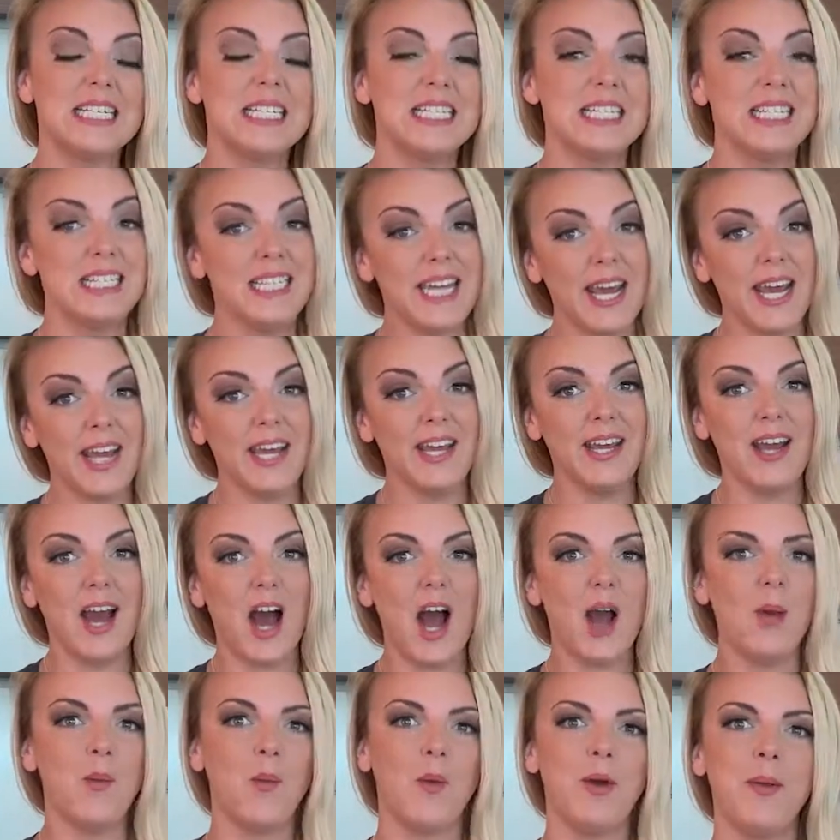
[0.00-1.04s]
Today
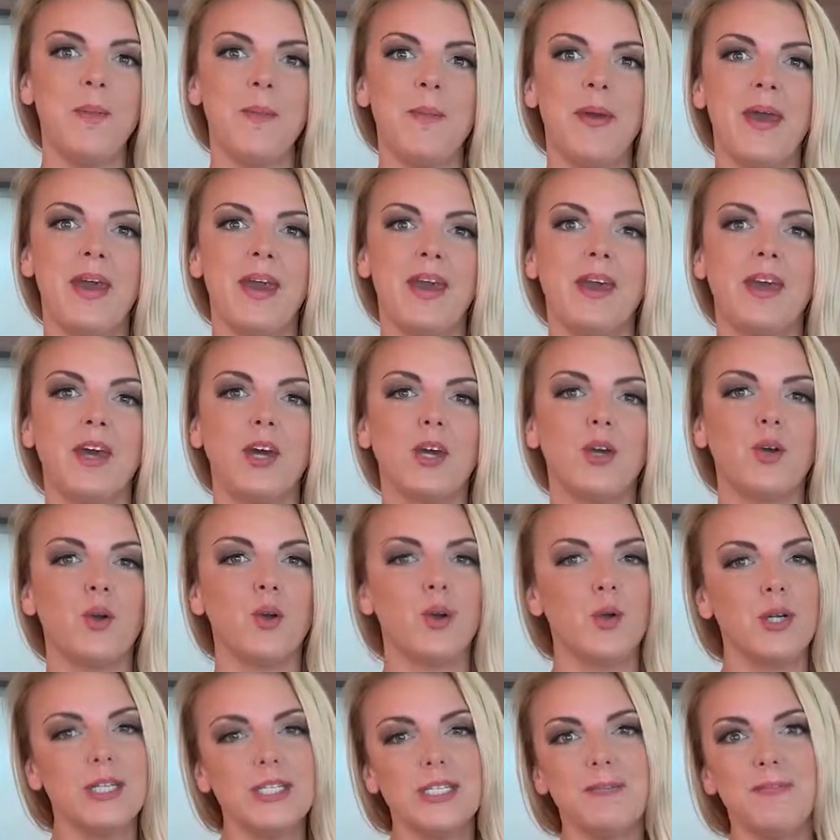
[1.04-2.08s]
I want to make
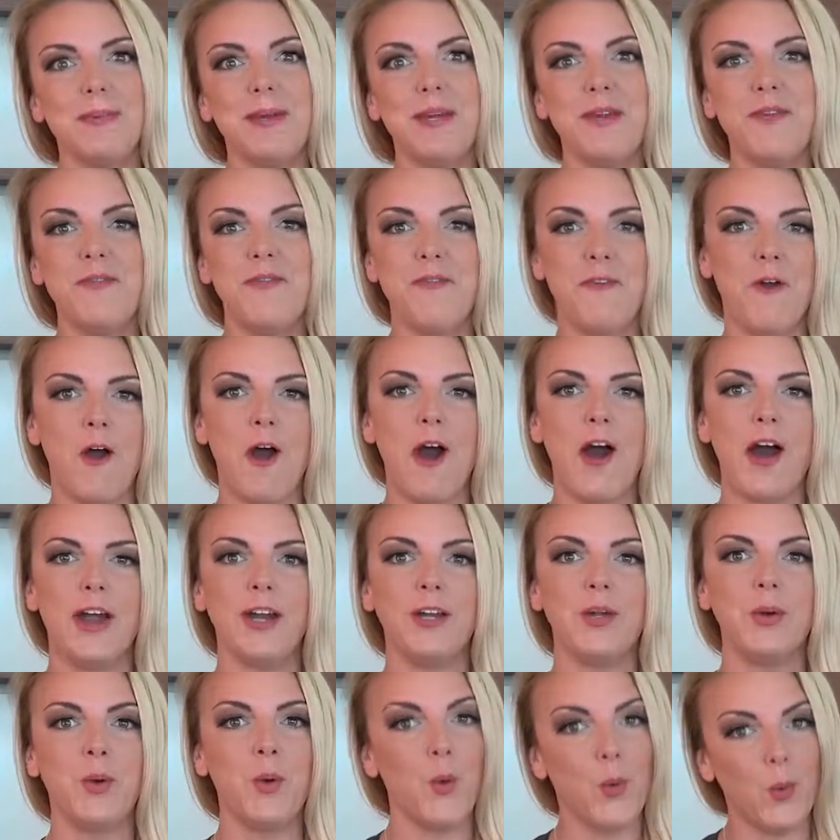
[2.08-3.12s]
crispy fried
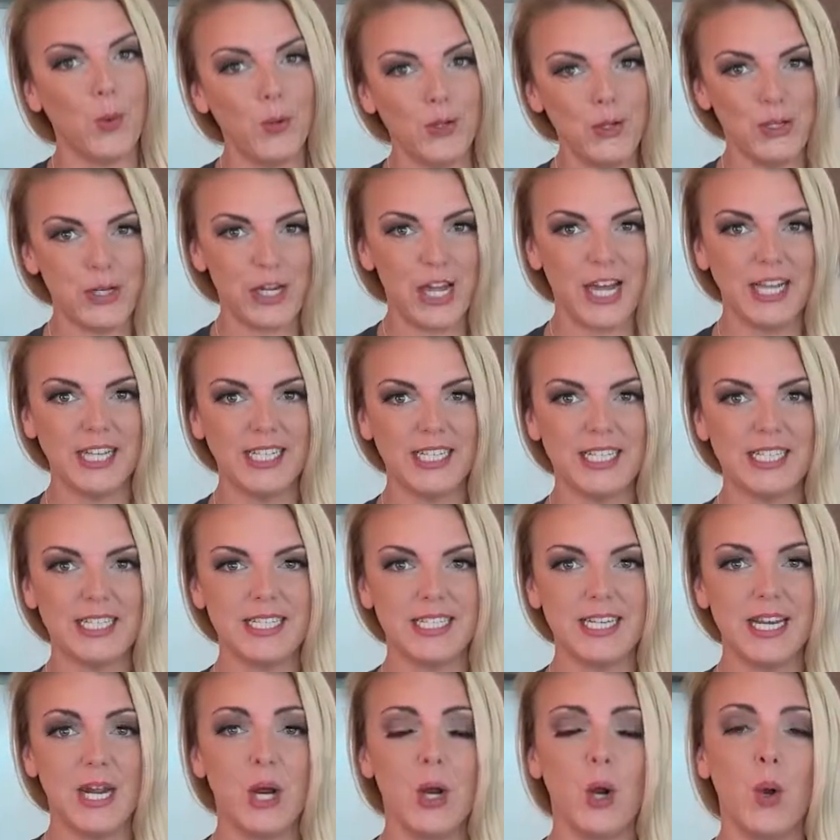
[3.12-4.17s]

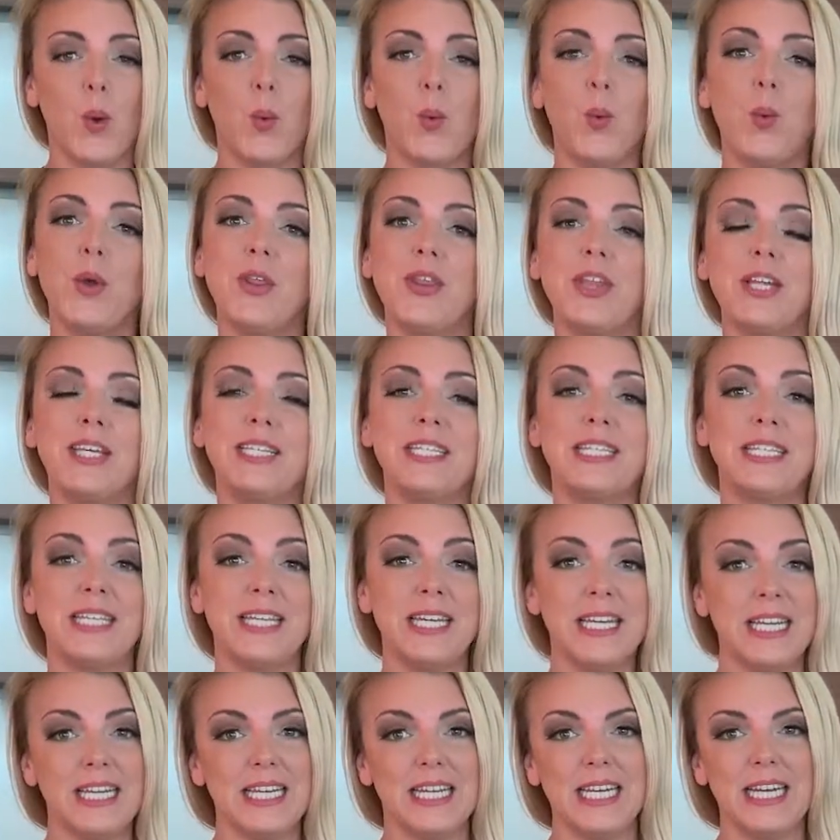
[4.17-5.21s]
courgettes with a
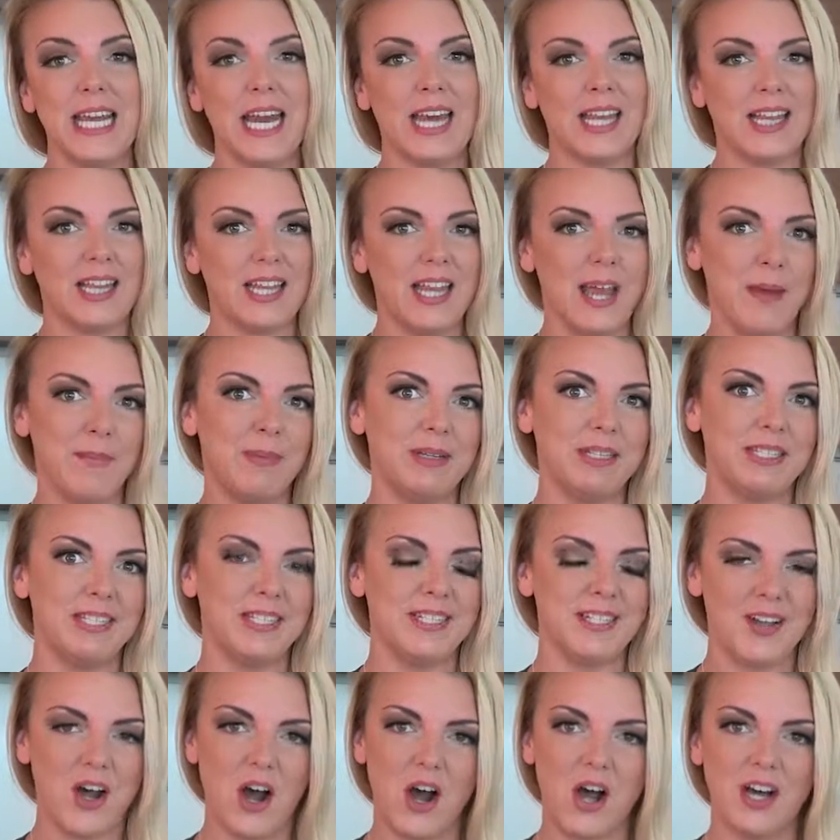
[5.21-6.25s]
tahini and lemon
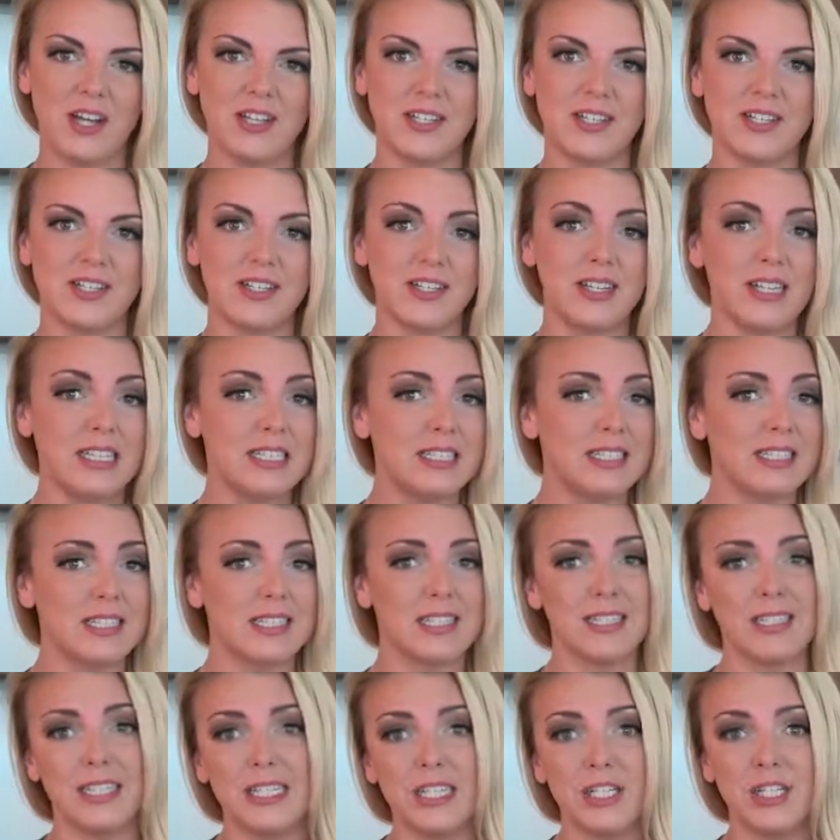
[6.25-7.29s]
sauce. It's
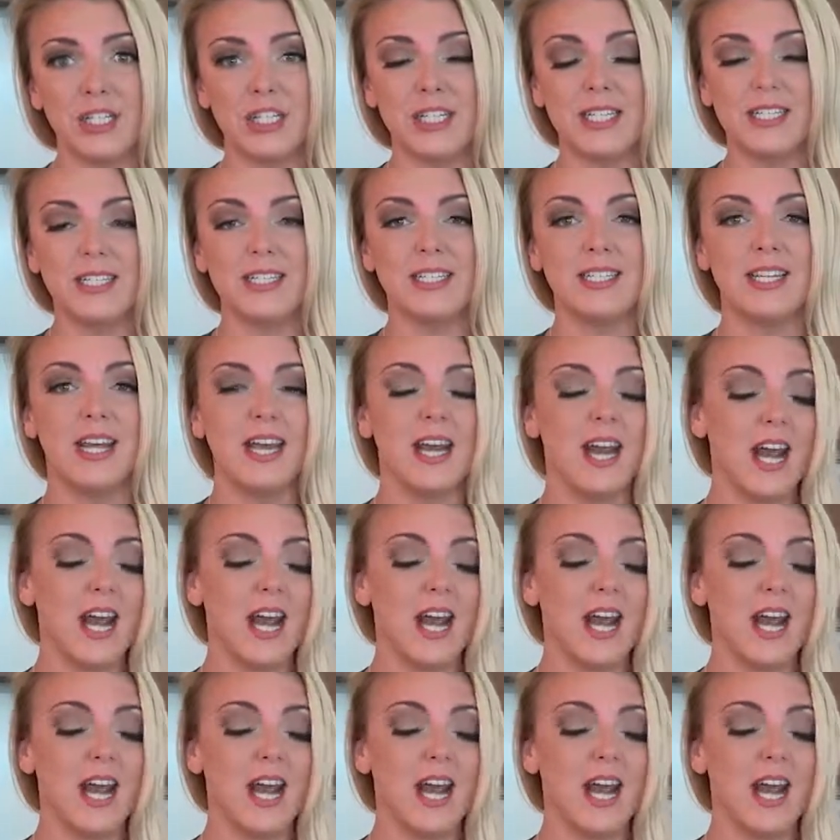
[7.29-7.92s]
delicious.